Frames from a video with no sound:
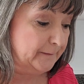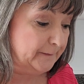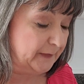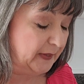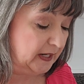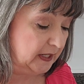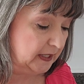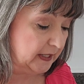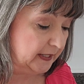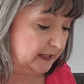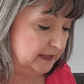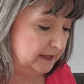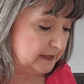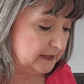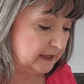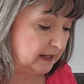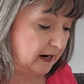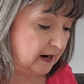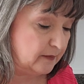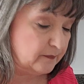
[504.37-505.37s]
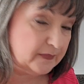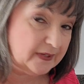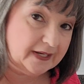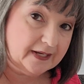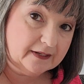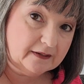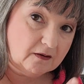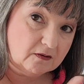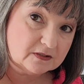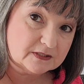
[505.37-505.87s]
But
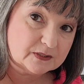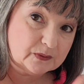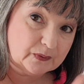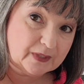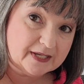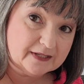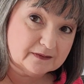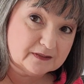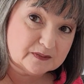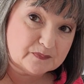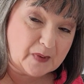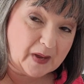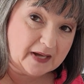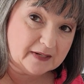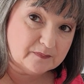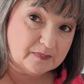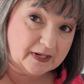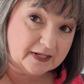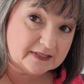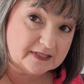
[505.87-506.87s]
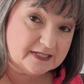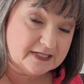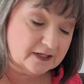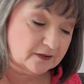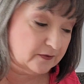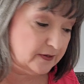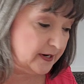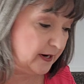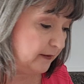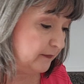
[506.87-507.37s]
it also kills bad
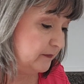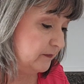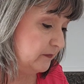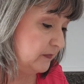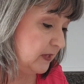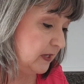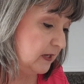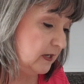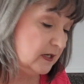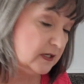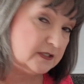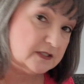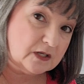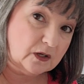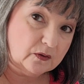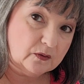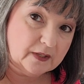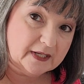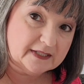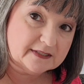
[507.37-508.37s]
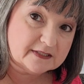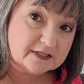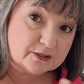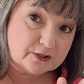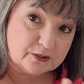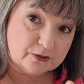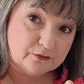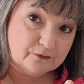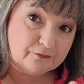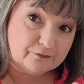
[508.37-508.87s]
bacteria. So it's a
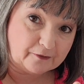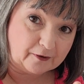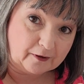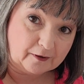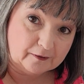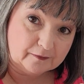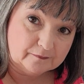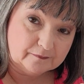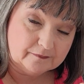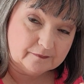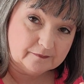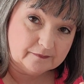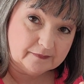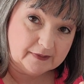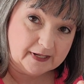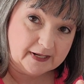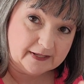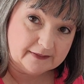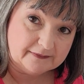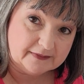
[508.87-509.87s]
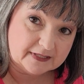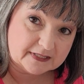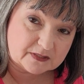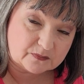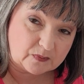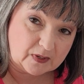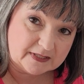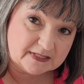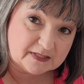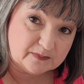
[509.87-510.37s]
twofer in
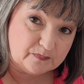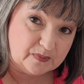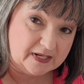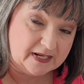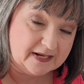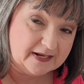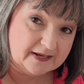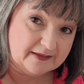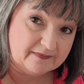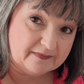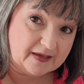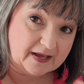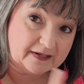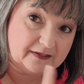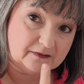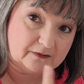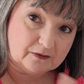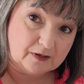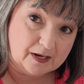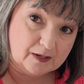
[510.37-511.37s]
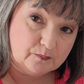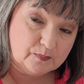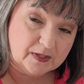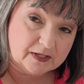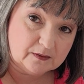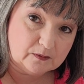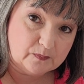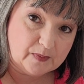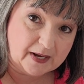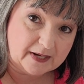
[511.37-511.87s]
this recipe in that it'll help
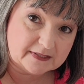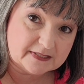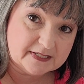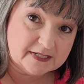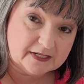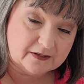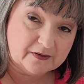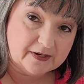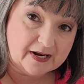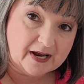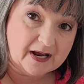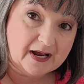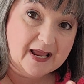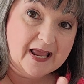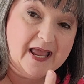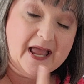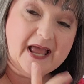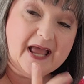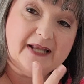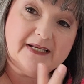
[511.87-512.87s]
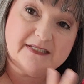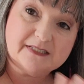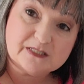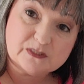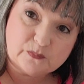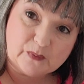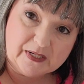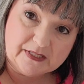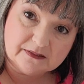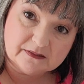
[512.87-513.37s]
kill bacteria and it
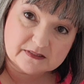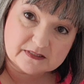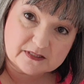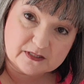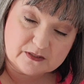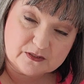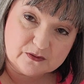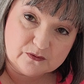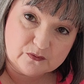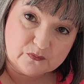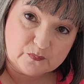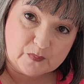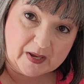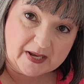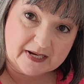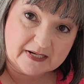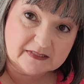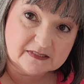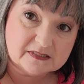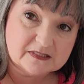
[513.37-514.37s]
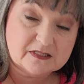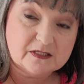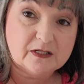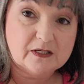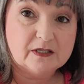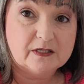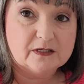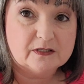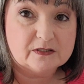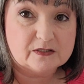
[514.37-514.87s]
sweetens the toothpaste
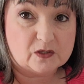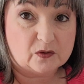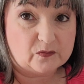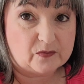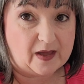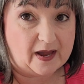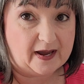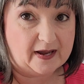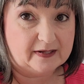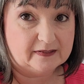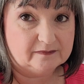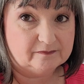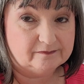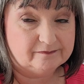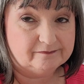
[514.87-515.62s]
so that